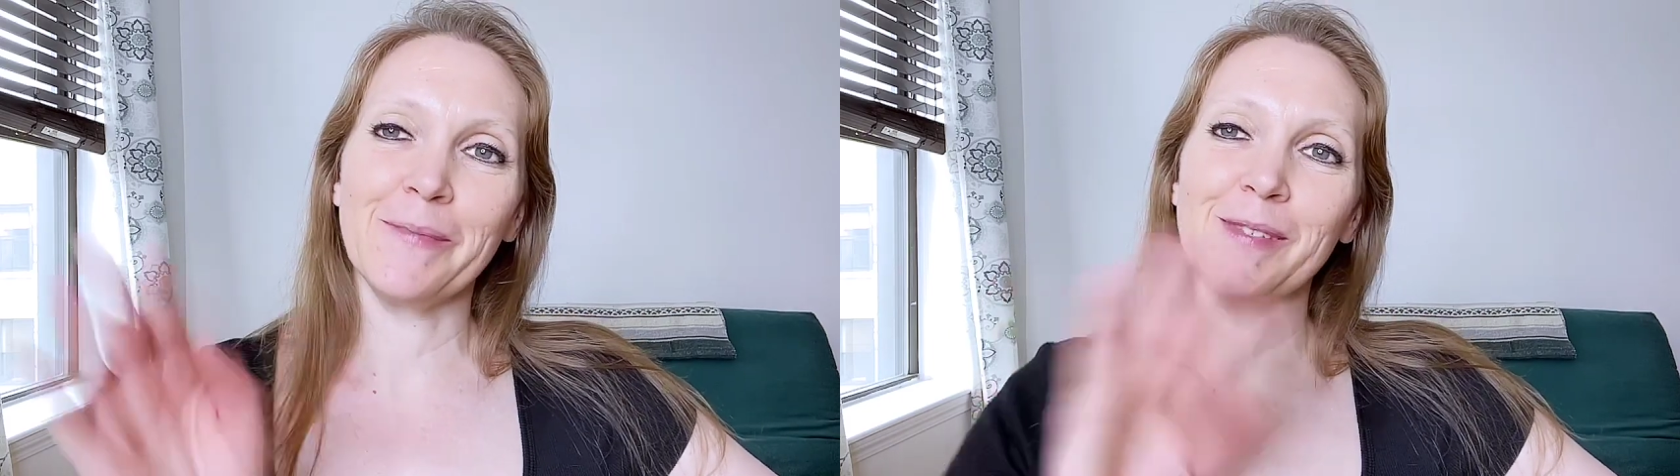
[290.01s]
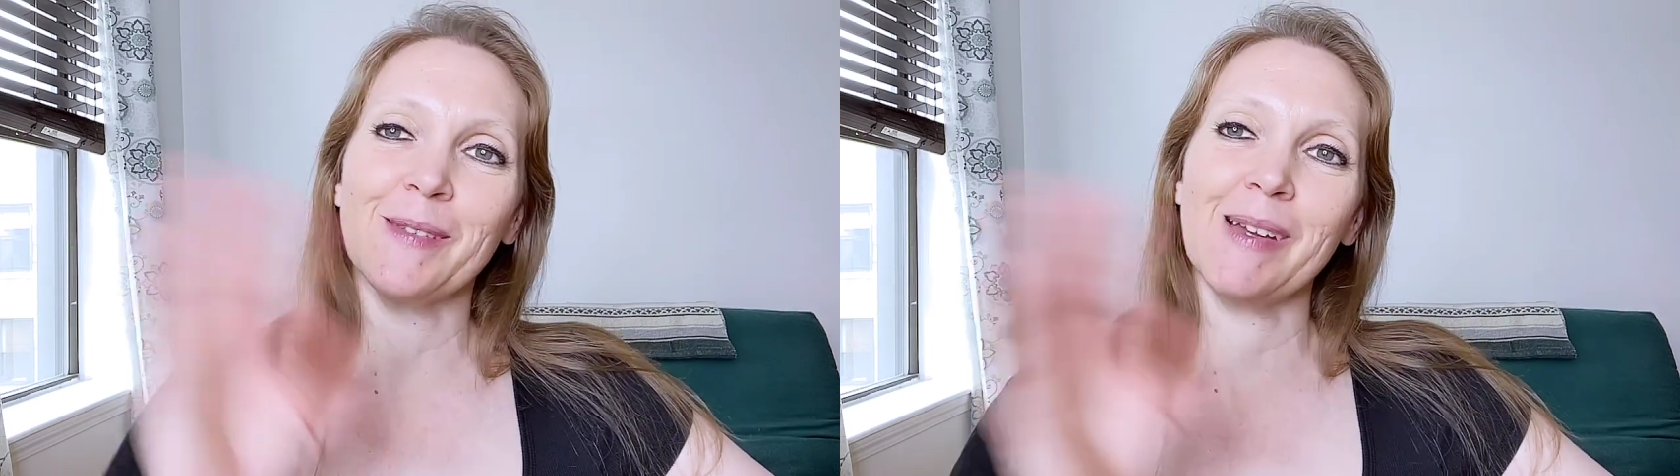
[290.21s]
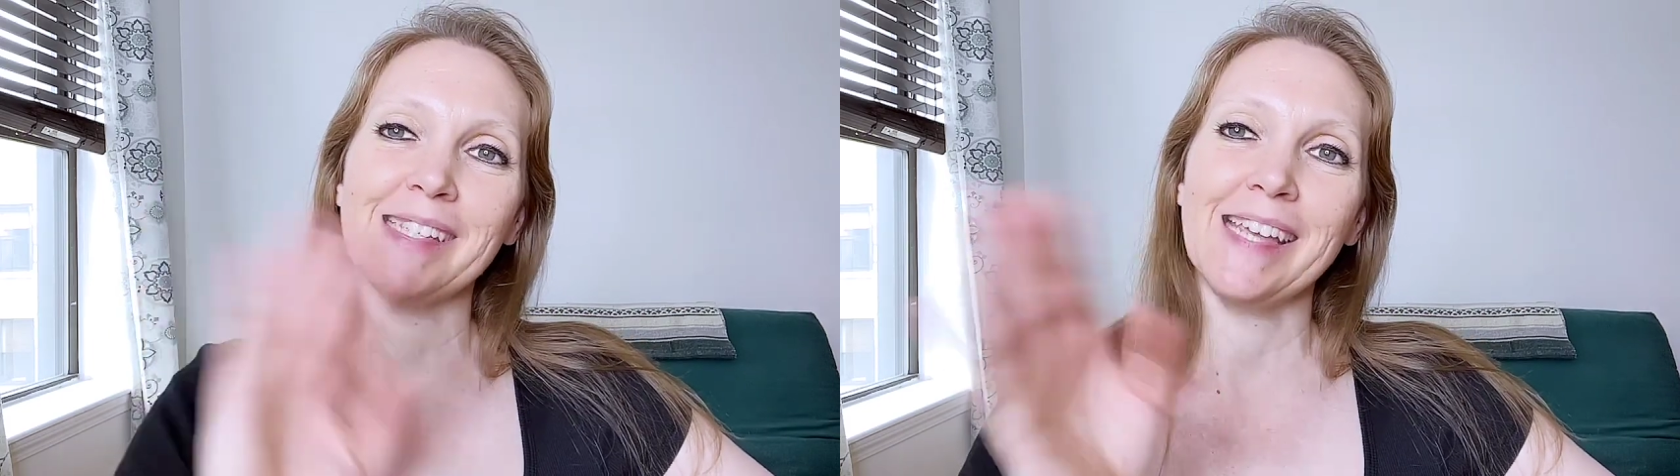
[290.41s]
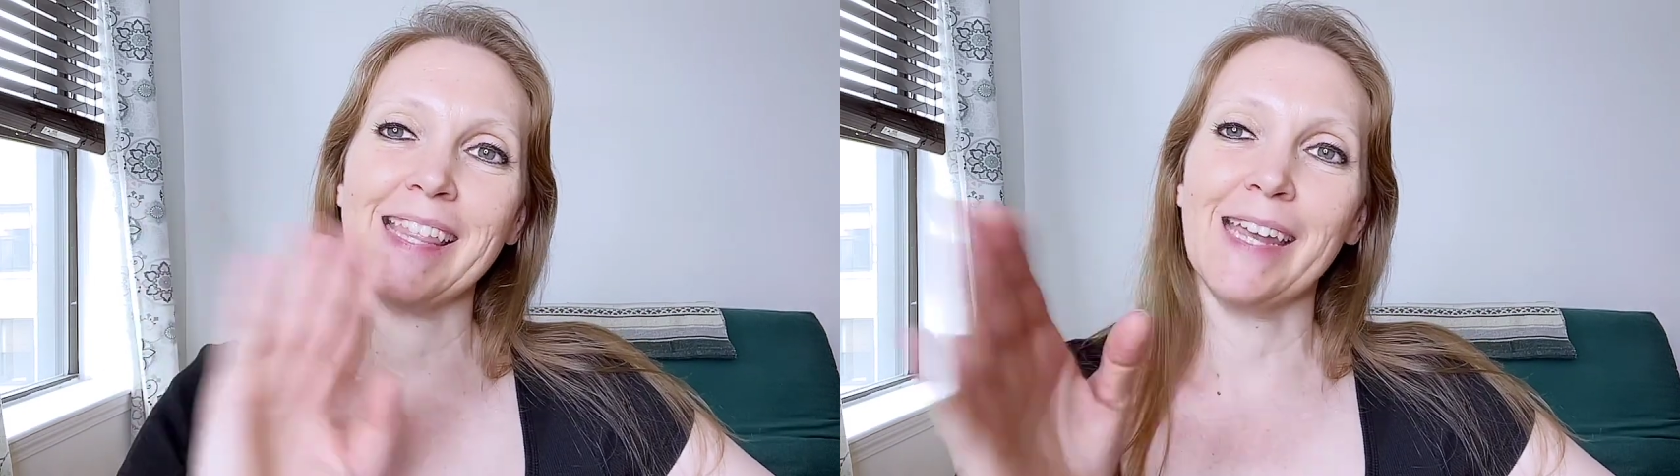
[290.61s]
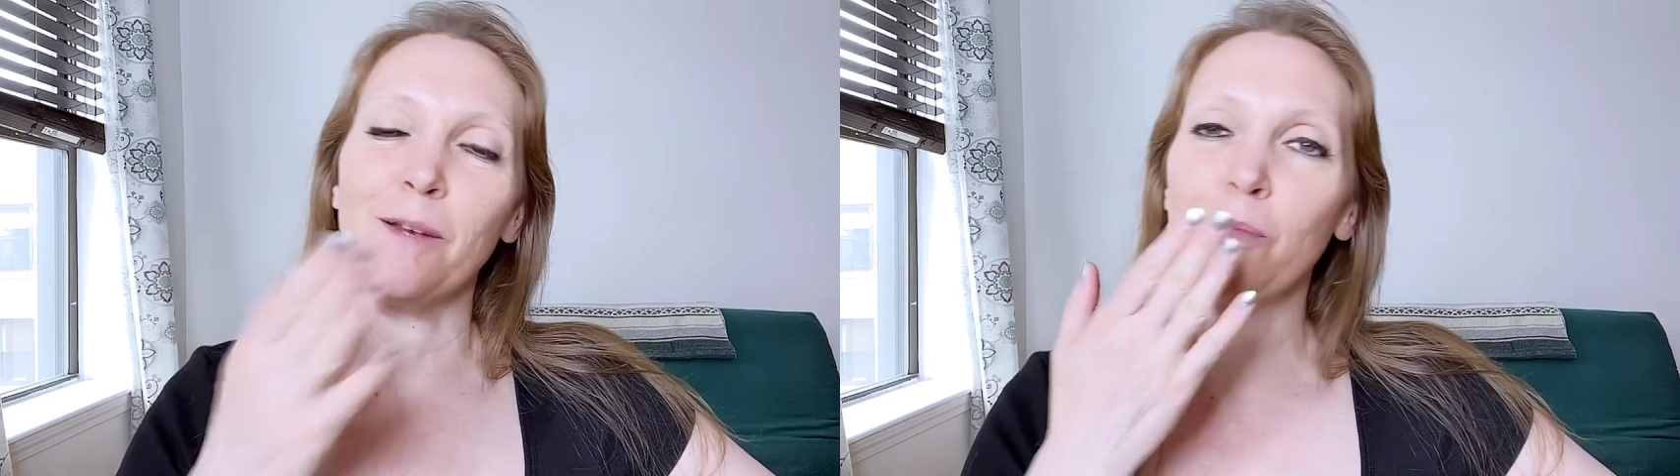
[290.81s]
So I'll see you
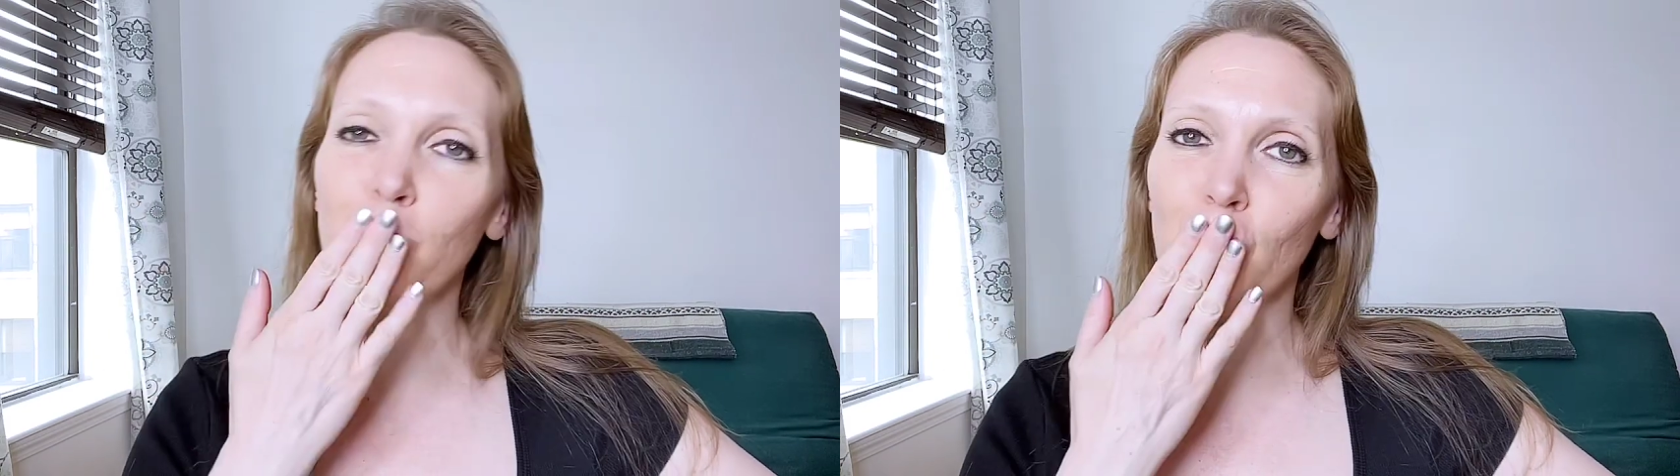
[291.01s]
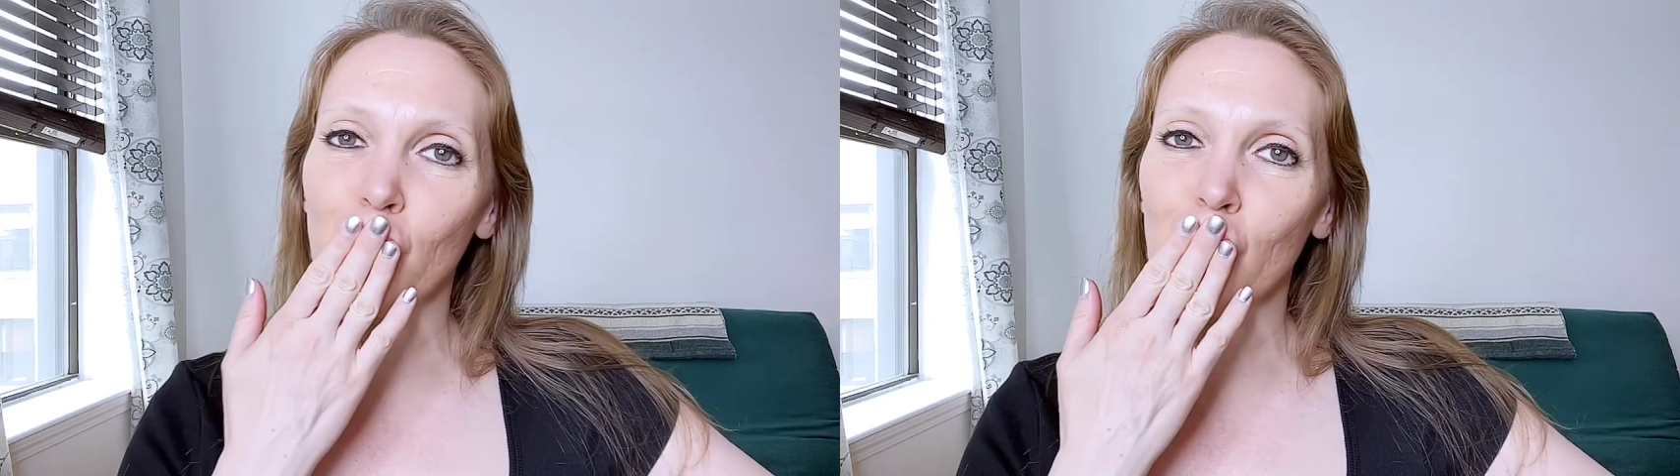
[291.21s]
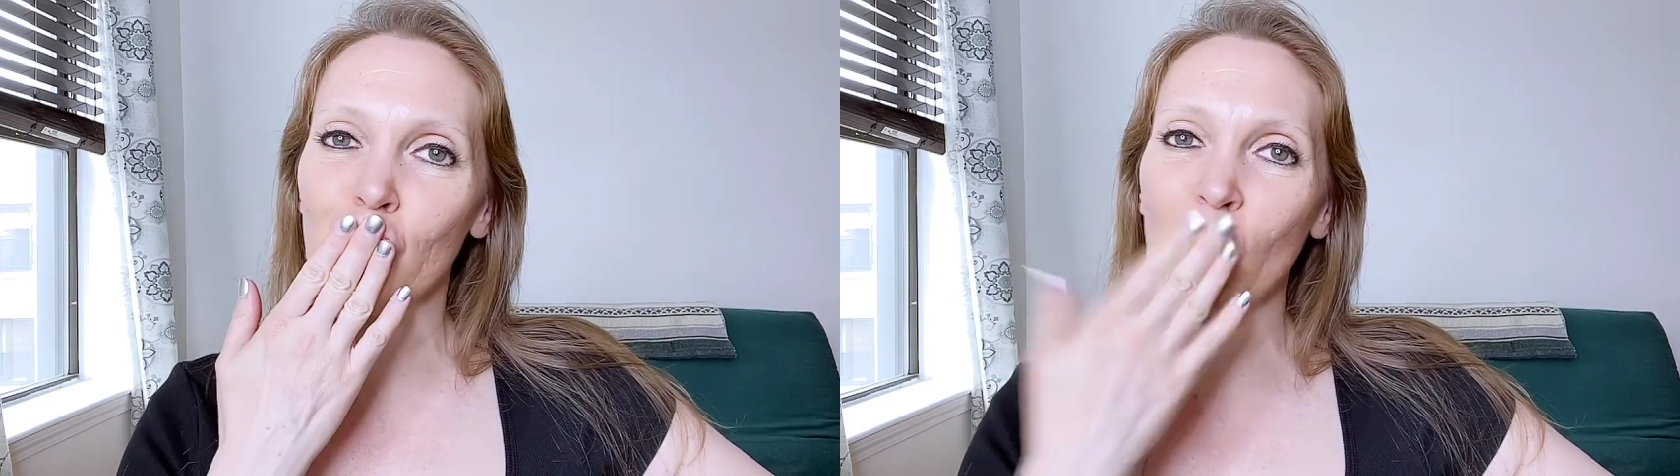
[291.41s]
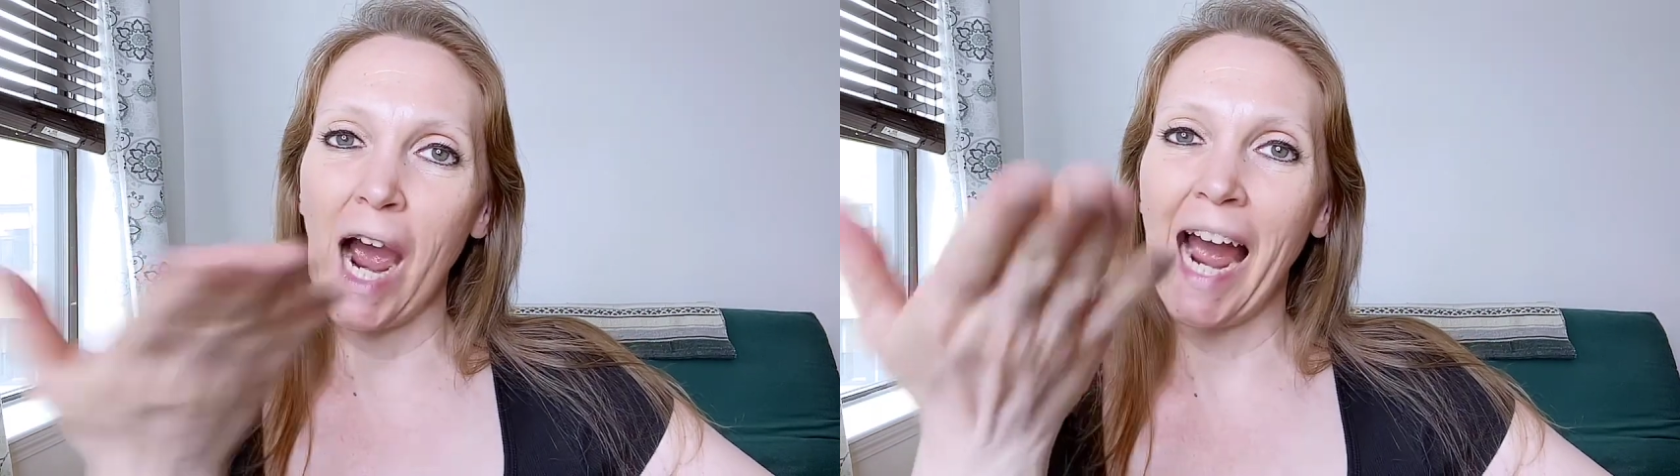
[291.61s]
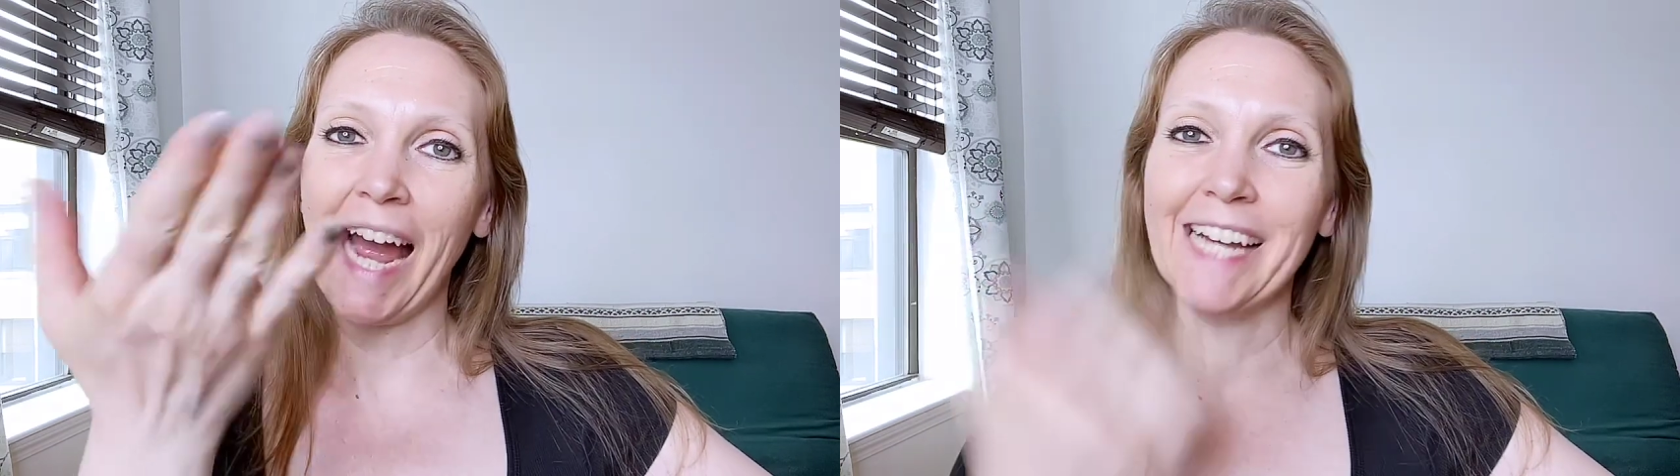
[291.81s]
then. Mwah.